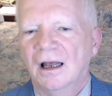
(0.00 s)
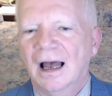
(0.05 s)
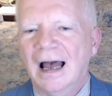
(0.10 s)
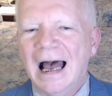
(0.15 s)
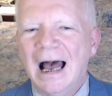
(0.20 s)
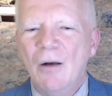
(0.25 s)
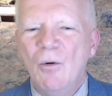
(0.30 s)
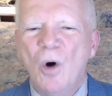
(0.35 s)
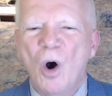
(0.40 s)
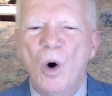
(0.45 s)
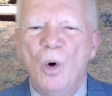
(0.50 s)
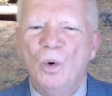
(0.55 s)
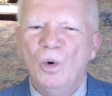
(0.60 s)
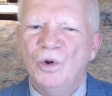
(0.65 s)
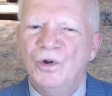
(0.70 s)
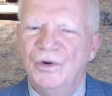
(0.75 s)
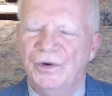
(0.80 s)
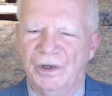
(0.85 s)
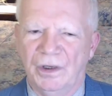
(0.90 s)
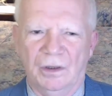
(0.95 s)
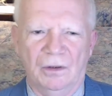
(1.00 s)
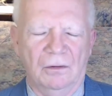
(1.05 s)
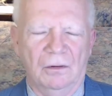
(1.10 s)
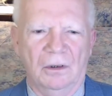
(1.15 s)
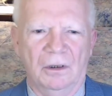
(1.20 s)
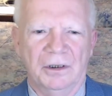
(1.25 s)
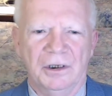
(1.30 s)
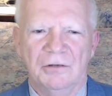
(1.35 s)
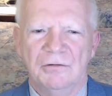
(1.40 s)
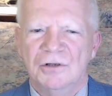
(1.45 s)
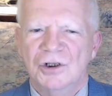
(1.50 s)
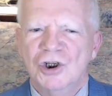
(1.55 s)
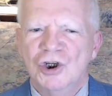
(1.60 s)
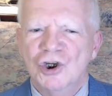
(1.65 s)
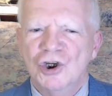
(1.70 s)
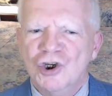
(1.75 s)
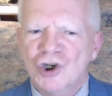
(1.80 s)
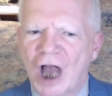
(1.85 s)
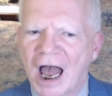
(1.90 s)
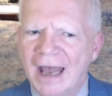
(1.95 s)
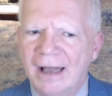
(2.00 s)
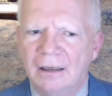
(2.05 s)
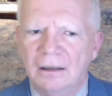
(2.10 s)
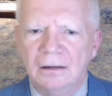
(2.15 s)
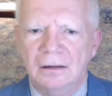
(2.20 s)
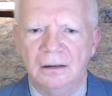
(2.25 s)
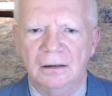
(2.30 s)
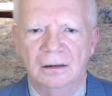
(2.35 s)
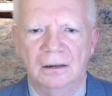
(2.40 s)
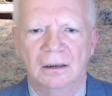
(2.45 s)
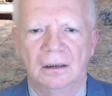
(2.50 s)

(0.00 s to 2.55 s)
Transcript: How old are you? Are you a child?